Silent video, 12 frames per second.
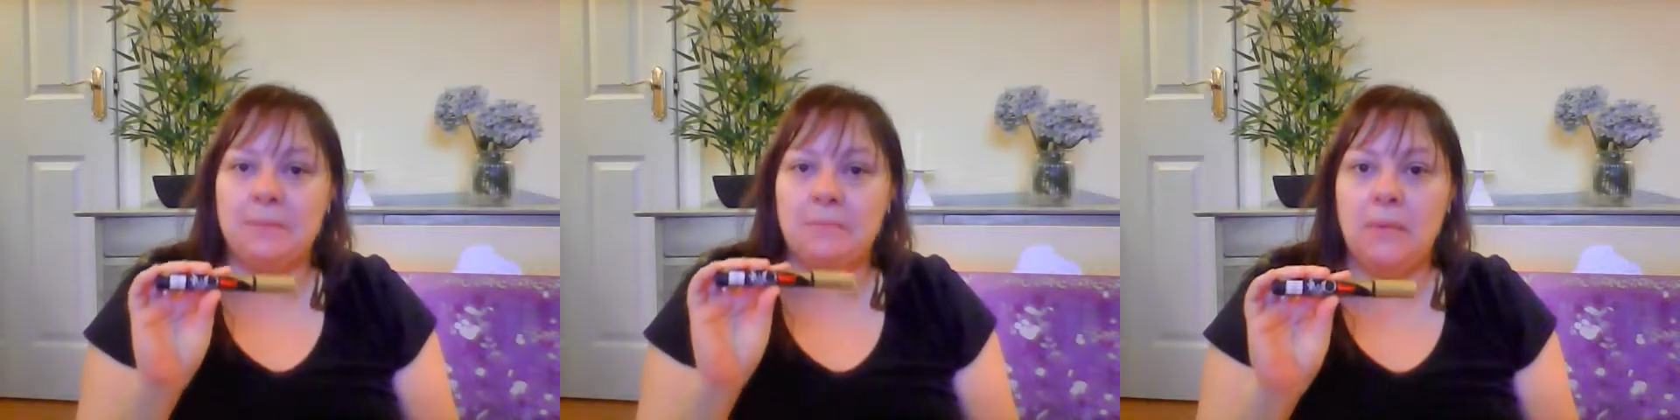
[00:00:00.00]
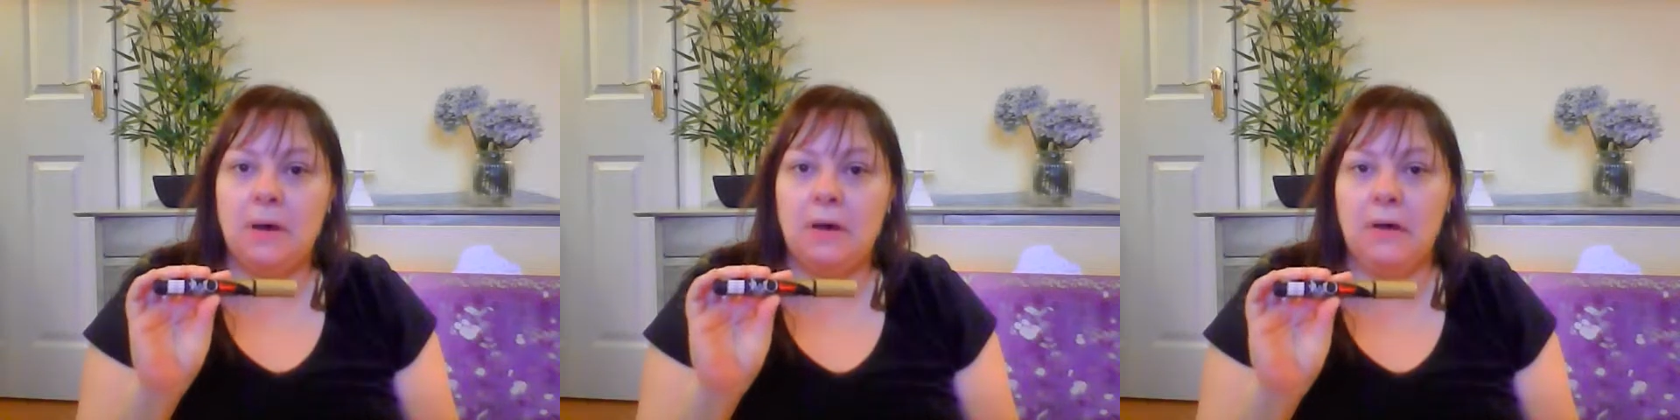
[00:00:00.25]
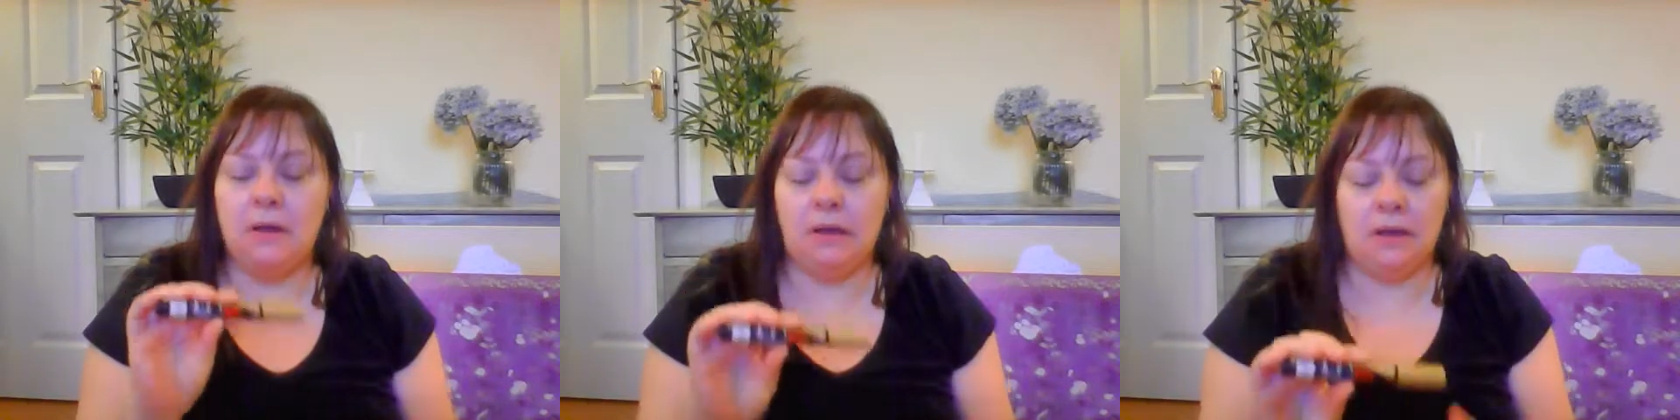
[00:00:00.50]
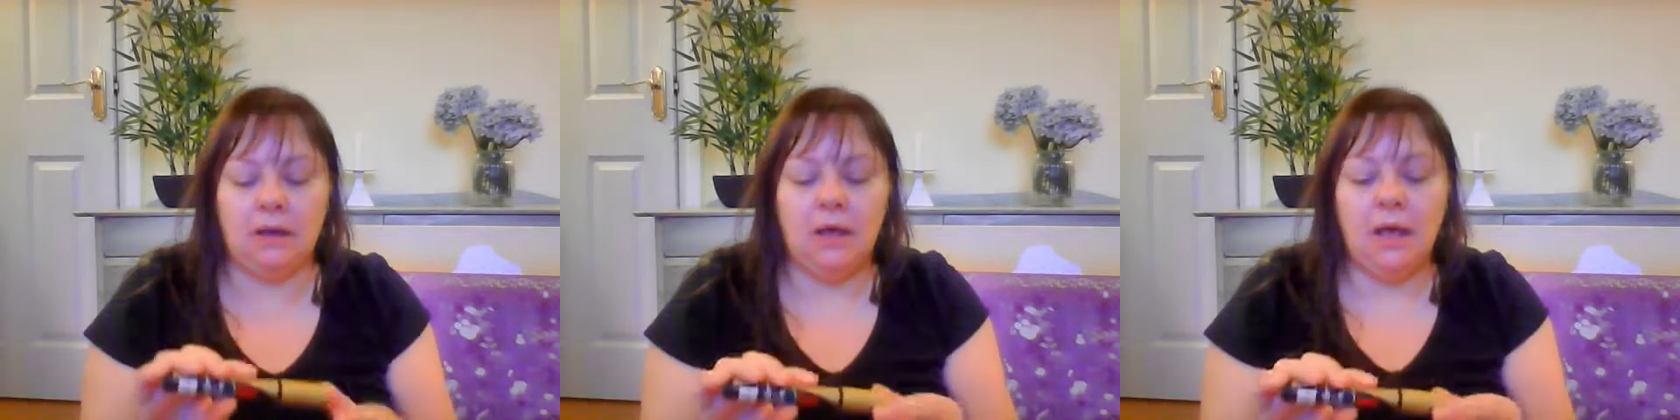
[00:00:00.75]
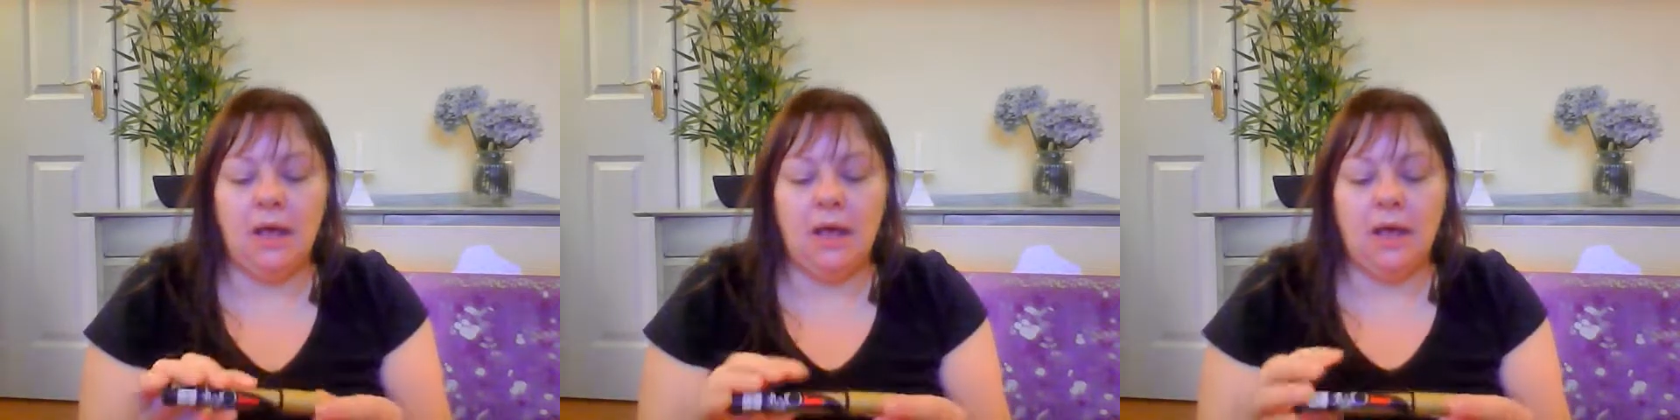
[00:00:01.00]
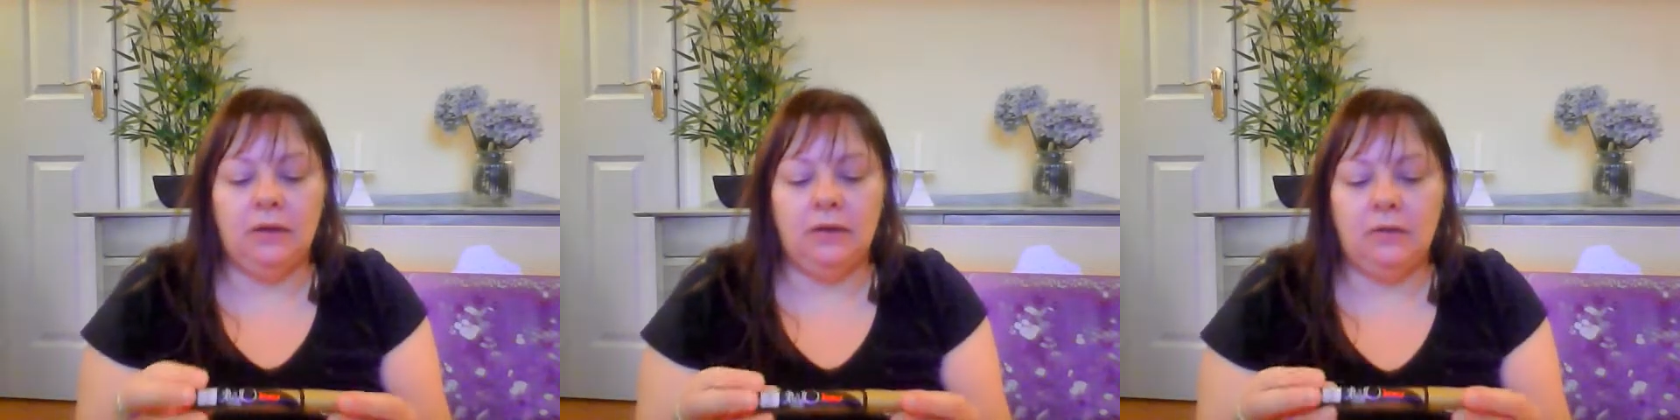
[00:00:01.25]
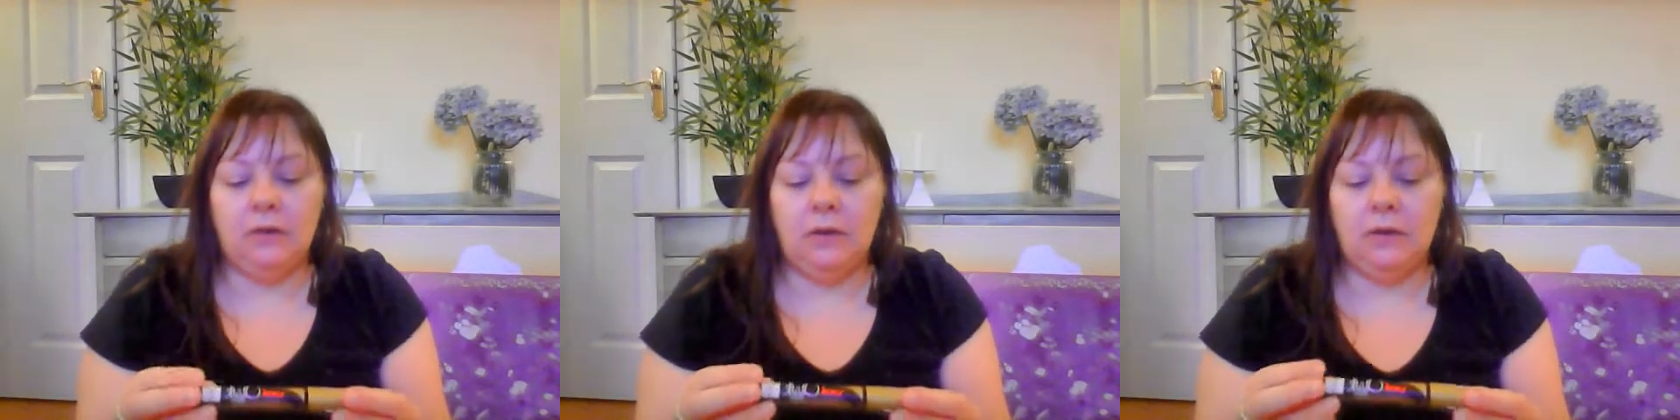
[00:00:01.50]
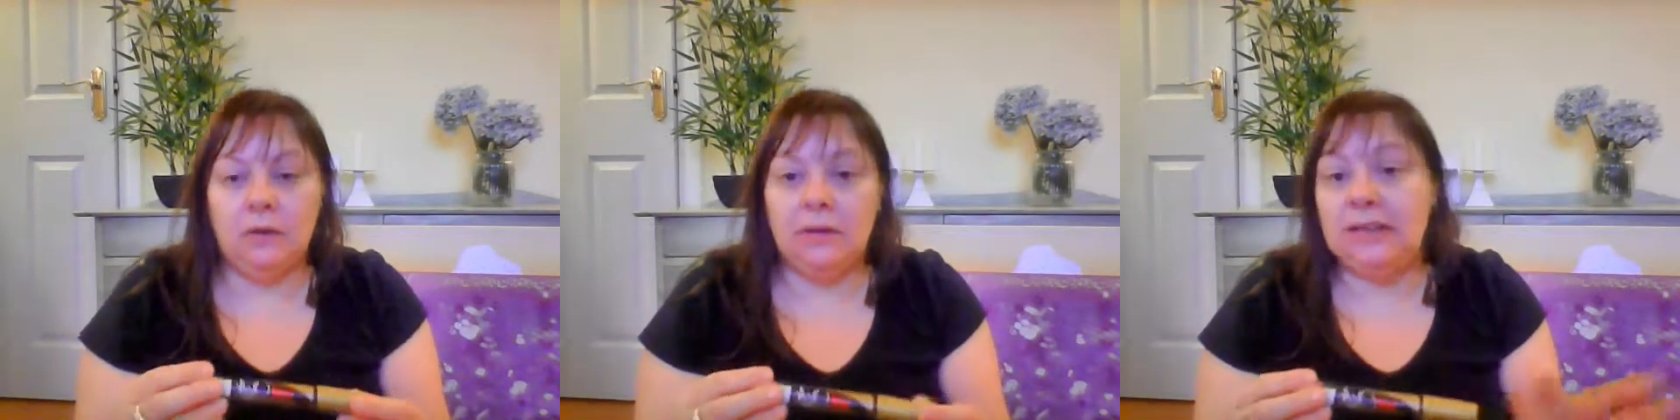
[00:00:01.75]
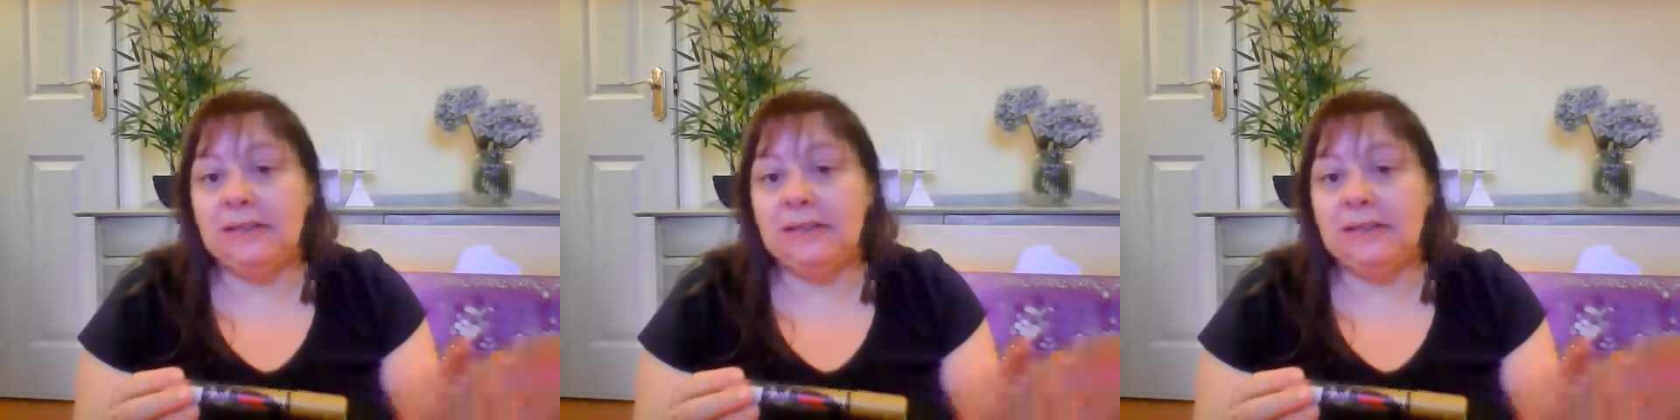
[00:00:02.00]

marker, so